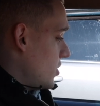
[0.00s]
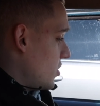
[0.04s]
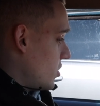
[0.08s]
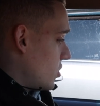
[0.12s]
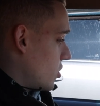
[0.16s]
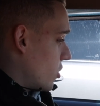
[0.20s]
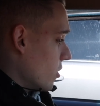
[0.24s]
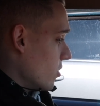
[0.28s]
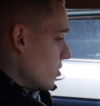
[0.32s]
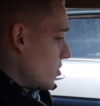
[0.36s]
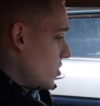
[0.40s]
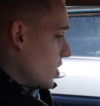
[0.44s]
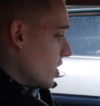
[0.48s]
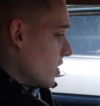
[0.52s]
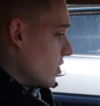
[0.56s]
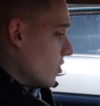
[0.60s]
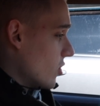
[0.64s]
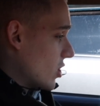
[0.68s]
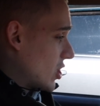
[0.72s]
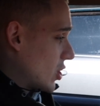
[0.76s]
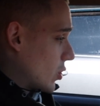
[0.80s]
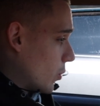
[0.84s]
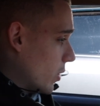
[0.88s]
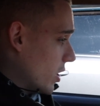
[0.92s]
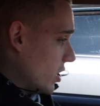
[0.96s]
turn
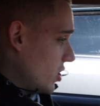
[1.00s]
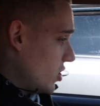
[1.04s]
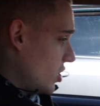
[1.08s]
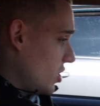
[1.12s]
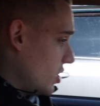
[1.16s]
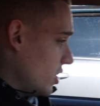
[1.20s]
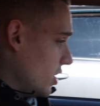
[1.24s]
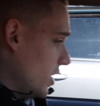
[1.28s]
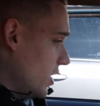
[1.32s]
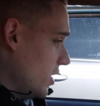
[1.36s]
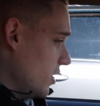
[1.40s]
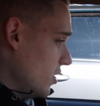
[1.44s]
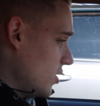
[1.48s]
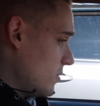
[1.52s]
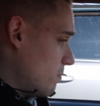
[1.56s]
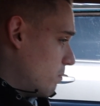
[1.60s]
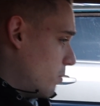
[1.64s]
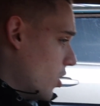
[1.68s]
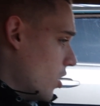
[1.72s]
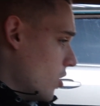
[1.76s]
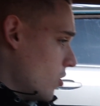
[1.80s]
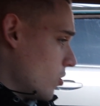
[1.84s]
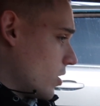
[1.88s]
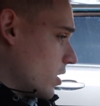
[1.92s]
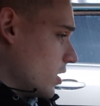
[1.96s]
signal switch is
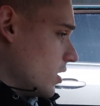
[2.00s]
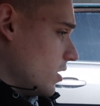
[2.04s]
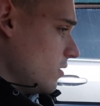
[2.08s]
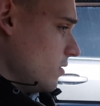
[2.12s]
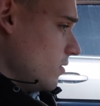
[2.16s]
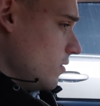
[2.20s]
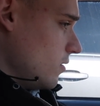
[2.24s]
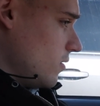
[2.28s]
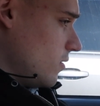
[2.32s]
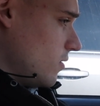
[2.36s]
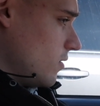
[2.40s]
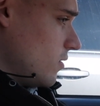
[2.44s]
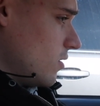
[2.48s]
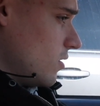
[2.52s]
broken.